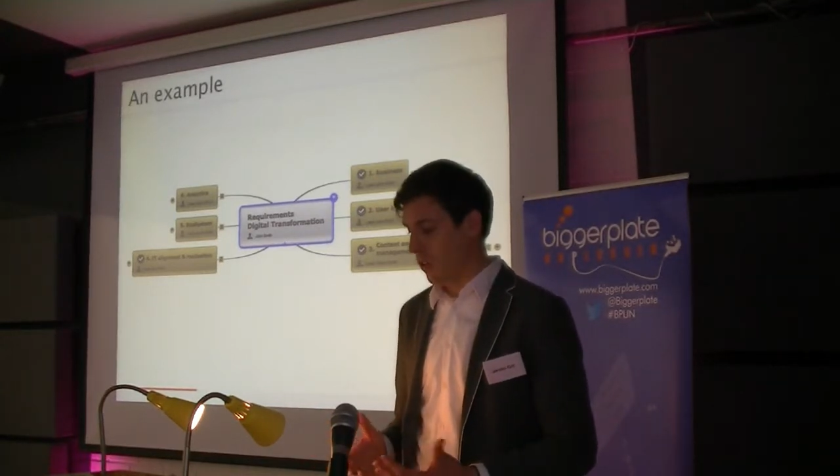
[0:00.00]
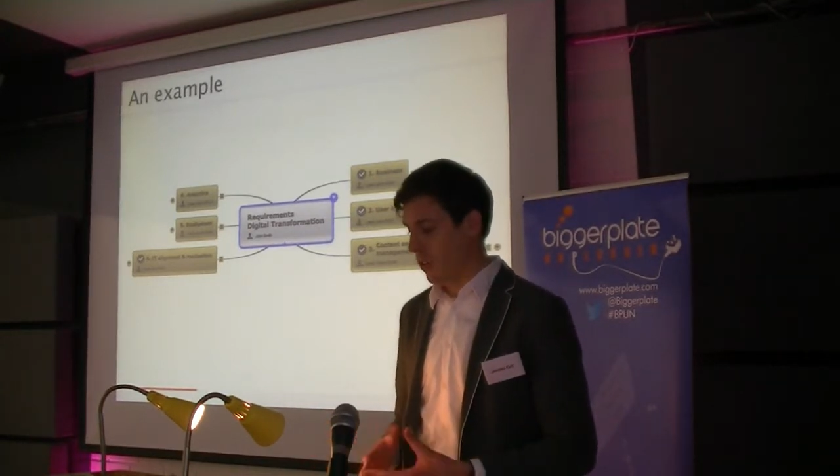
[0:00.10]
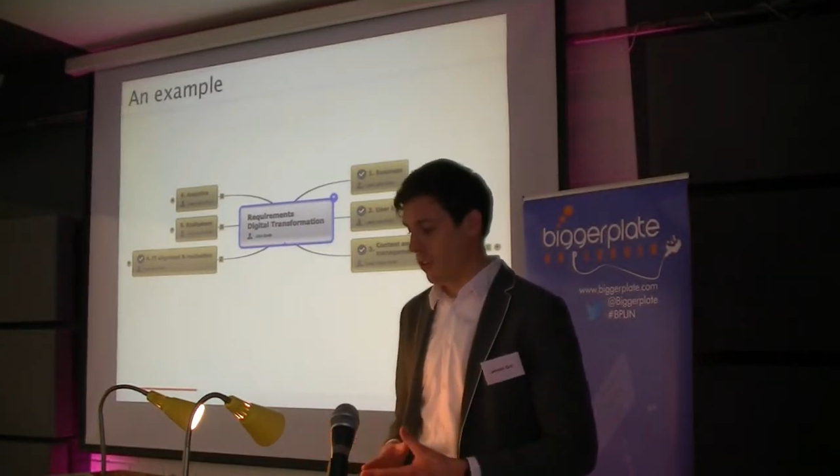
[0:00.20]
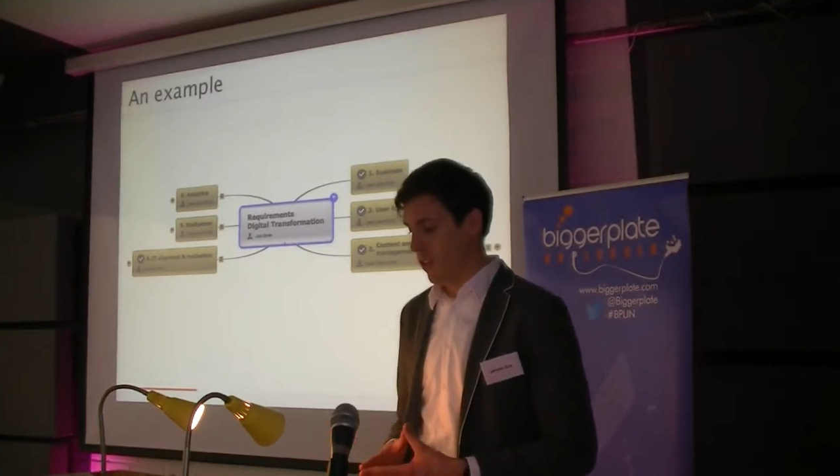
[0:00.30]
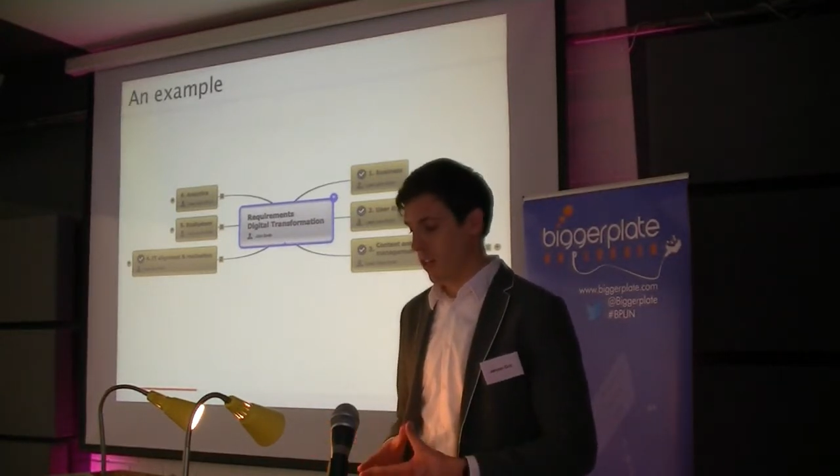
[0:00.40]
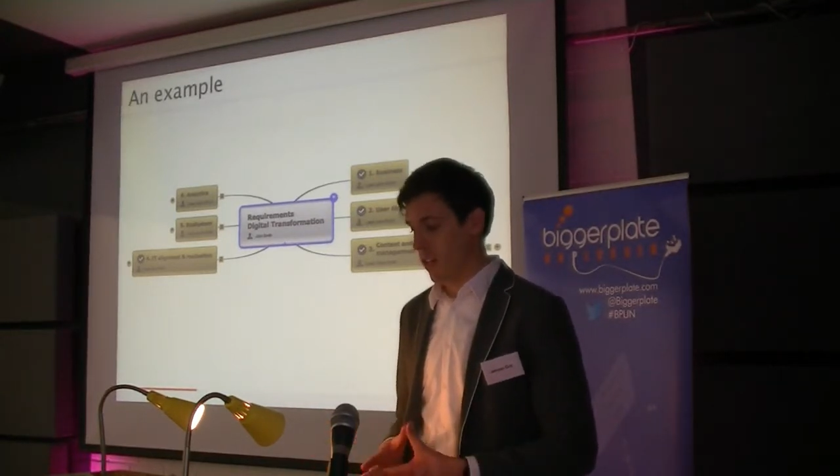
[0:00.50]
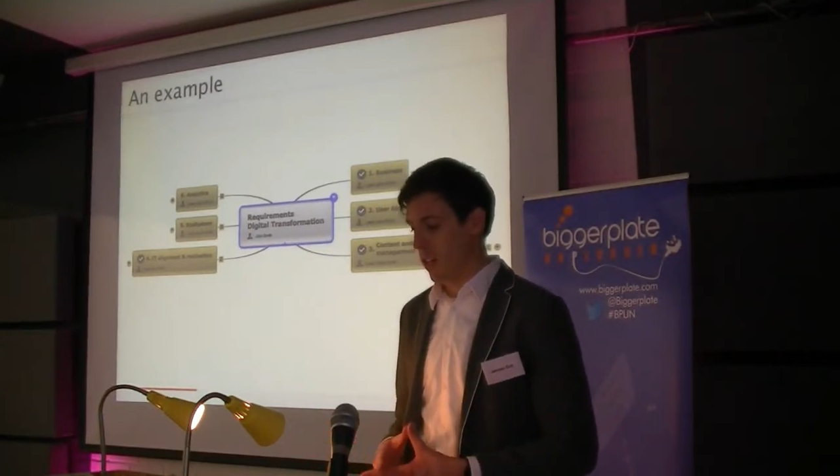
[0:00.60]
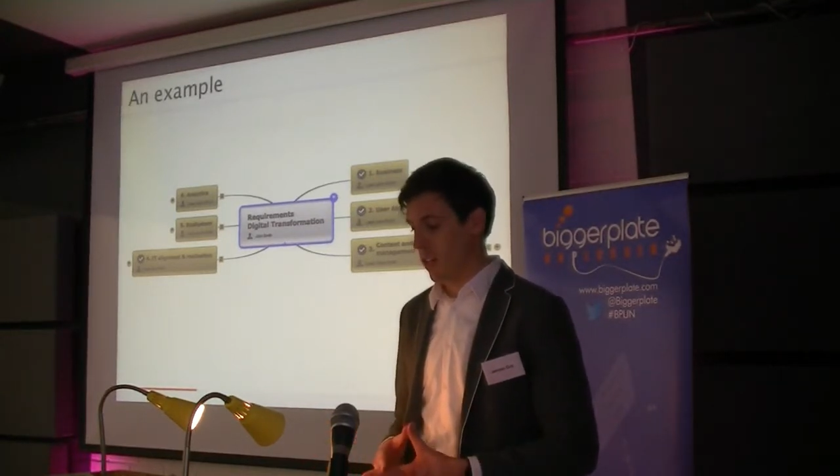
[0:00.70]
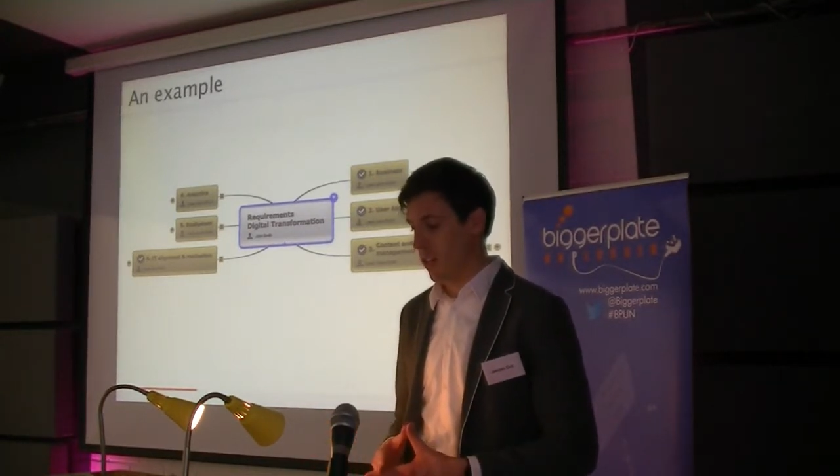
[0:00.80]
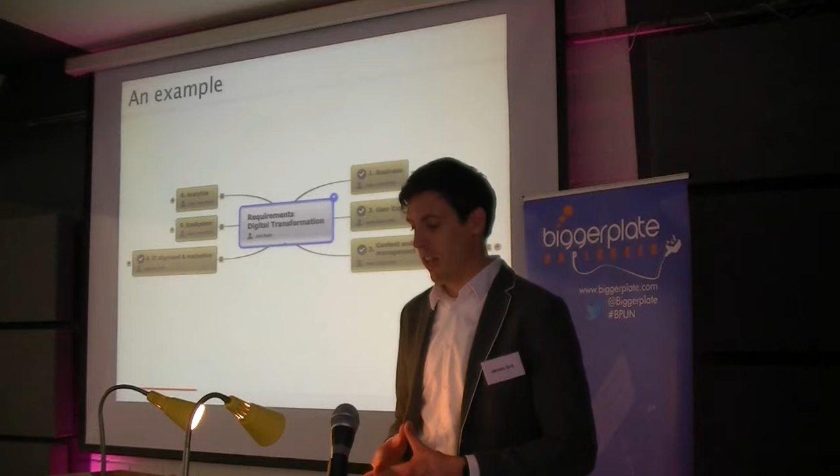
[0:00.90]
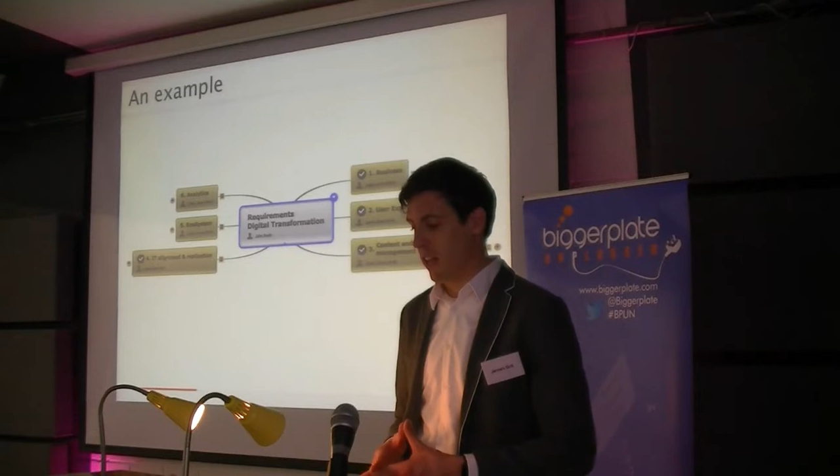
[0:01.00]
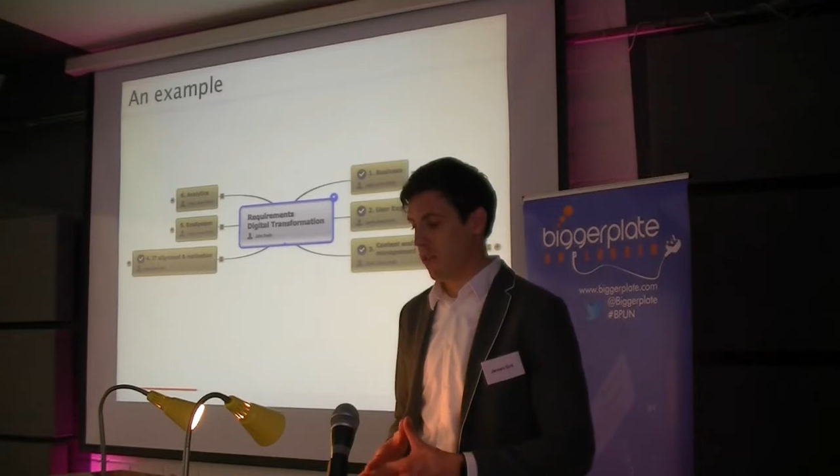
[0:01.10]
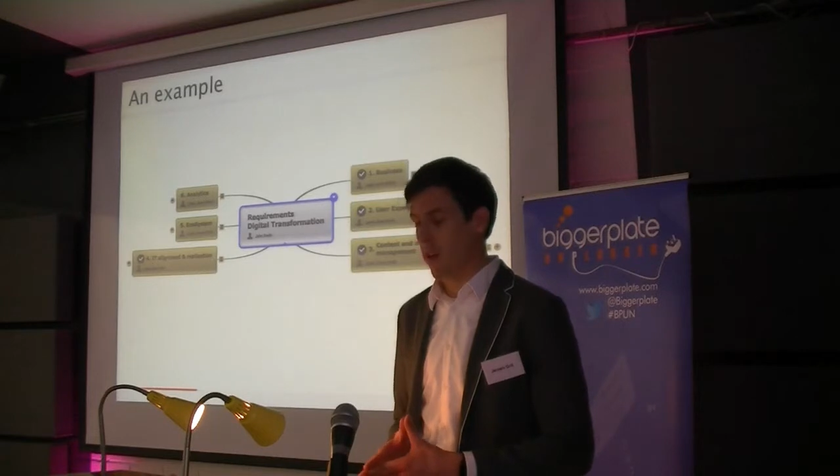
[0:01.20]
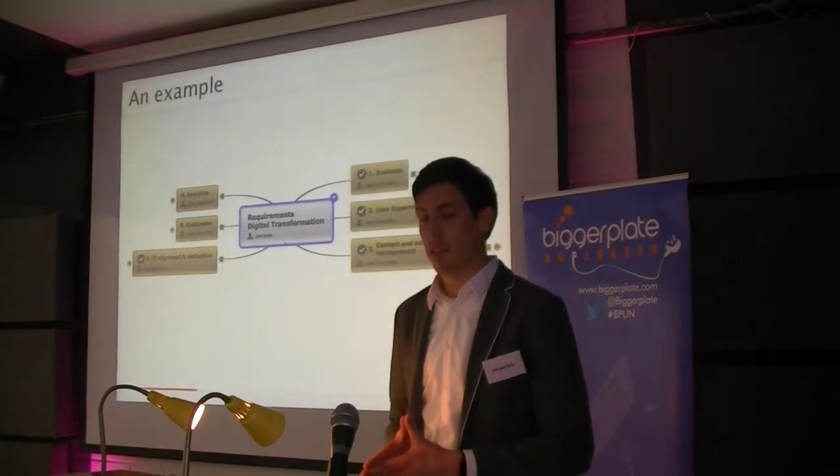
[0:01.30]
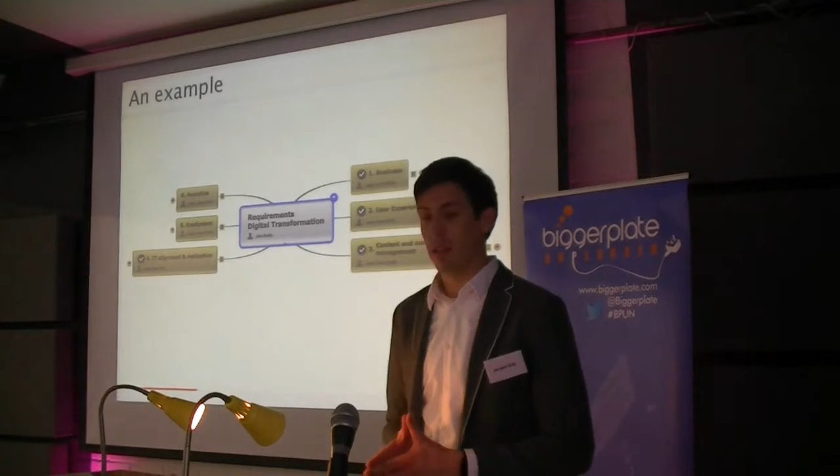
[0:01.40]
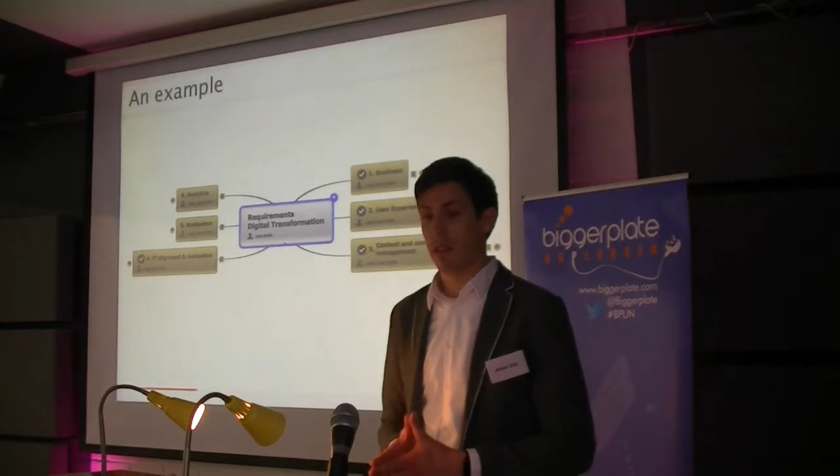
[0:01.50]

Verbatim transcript: these extras in there.